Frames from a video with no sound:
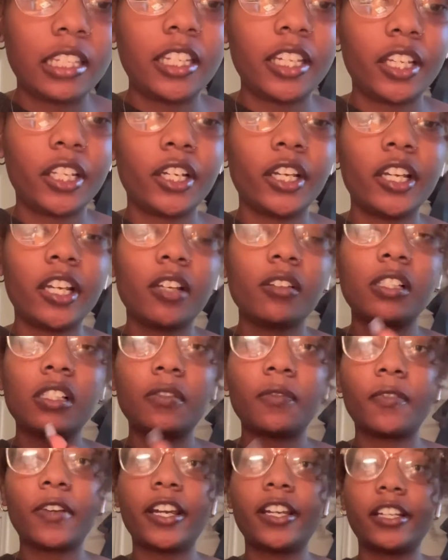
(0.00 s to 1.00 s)
dealer goes
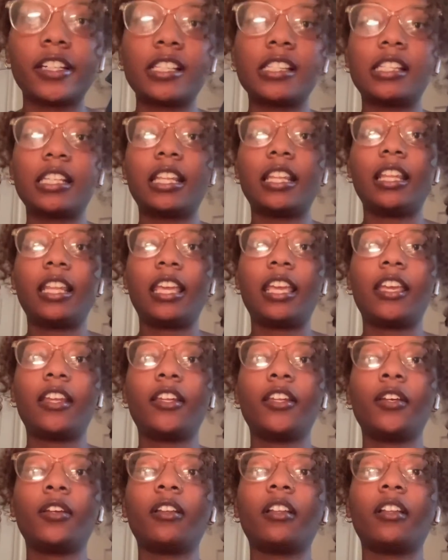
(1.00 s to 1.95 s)
first, and then